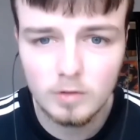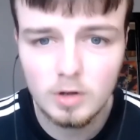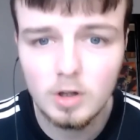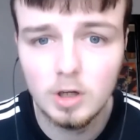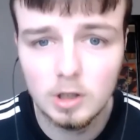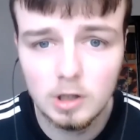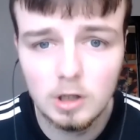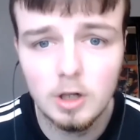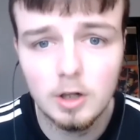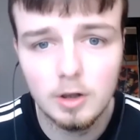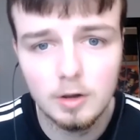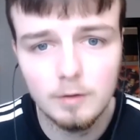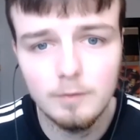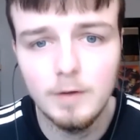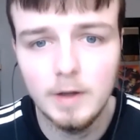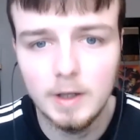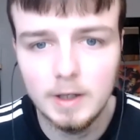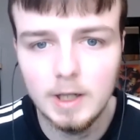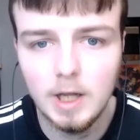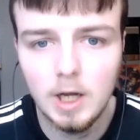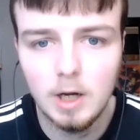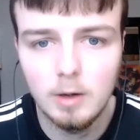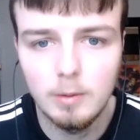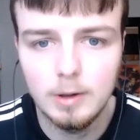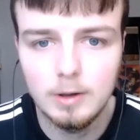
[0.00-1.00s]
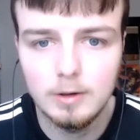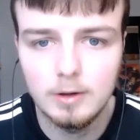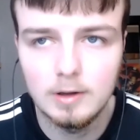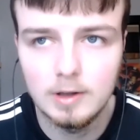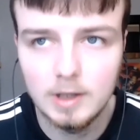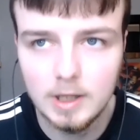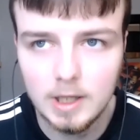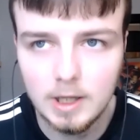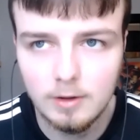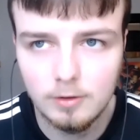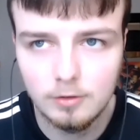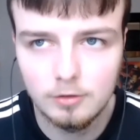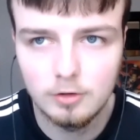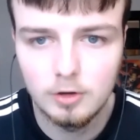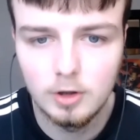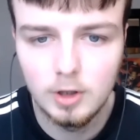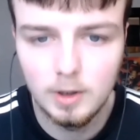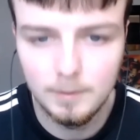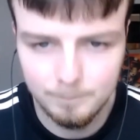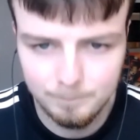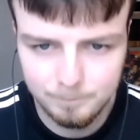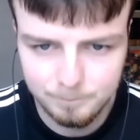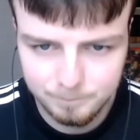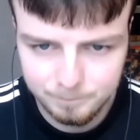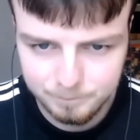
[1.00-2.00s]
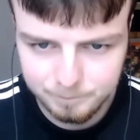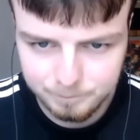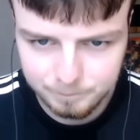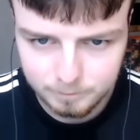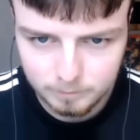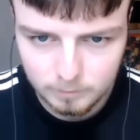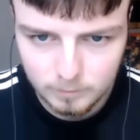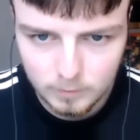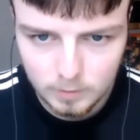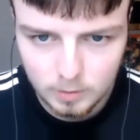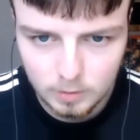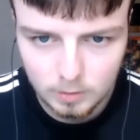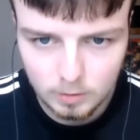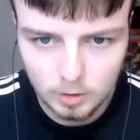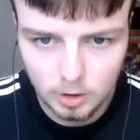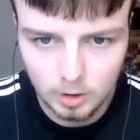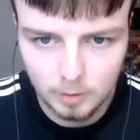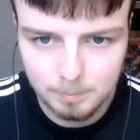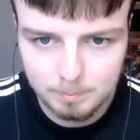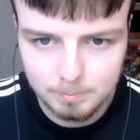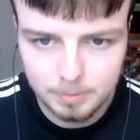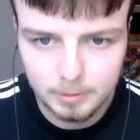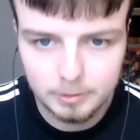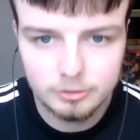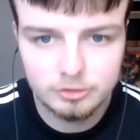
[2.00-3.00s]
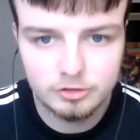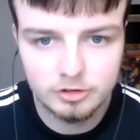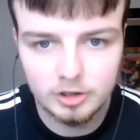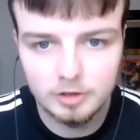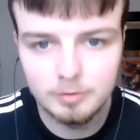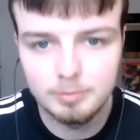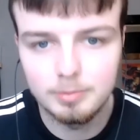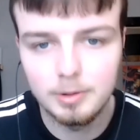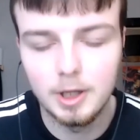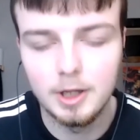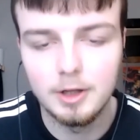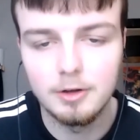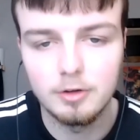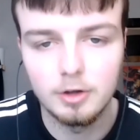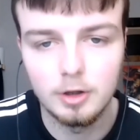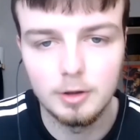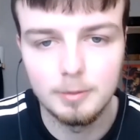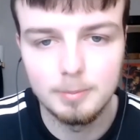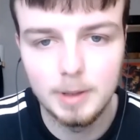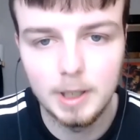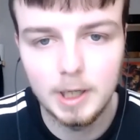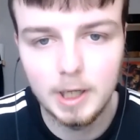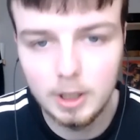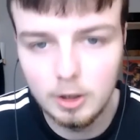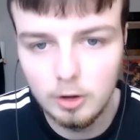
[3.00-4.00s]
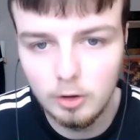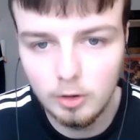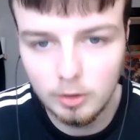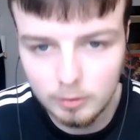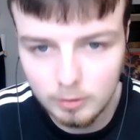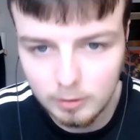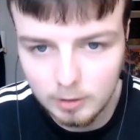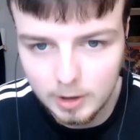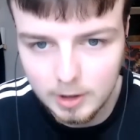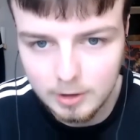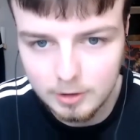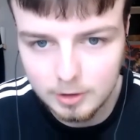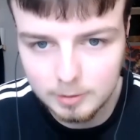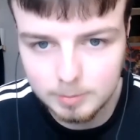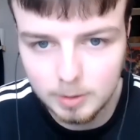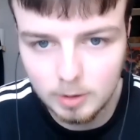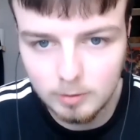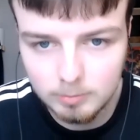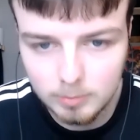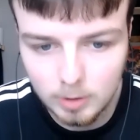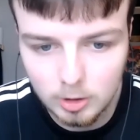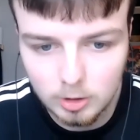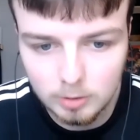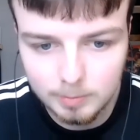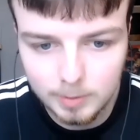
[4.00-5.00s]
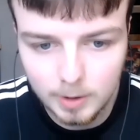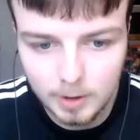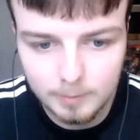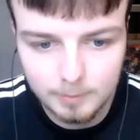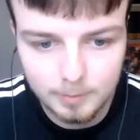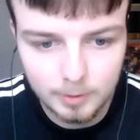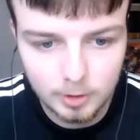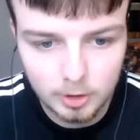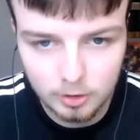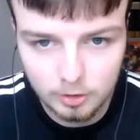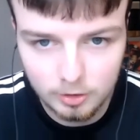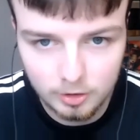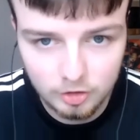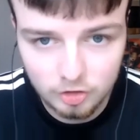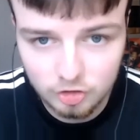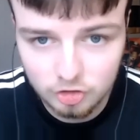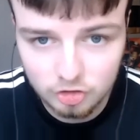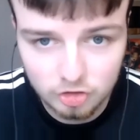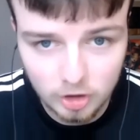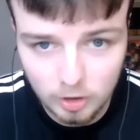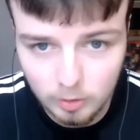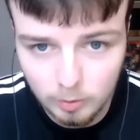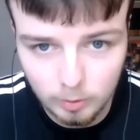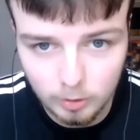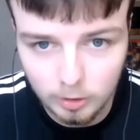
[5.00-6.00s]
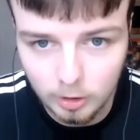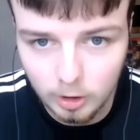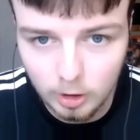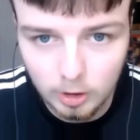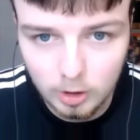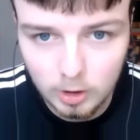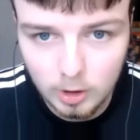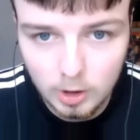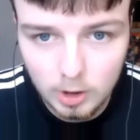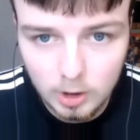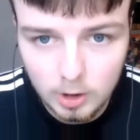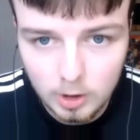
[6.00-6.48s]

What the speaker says: I'd like to think now he's at least, you know, boosted his place in the pecking order, at least above Mopé, because he's shown that